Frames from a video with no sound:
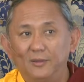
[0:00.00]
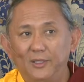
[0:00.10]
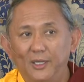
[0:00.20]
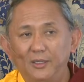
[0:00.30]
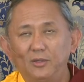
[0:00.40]

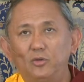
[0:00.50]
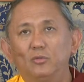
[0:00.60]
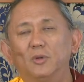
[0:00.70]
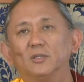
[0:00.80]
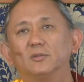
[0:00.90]
then
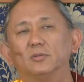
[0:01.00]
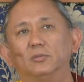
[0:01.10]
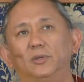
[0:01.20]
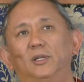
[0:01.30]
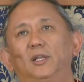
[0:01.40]
you must
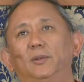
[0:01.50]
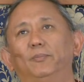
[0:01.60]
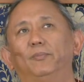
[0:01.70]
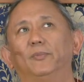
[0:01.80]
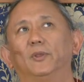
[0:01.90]

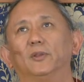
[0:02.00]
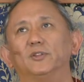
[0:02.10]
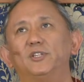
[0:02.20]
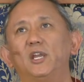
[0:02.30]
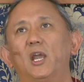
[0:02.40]
really
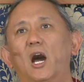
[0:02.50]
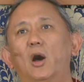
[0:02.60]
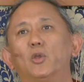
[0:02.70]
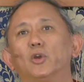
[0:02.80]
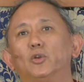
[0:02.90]
see
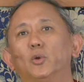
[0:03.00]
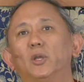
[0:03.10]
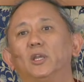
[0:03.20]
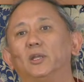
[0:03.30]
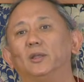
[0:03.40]
how you're
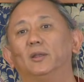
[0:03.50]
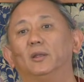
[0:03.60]
doing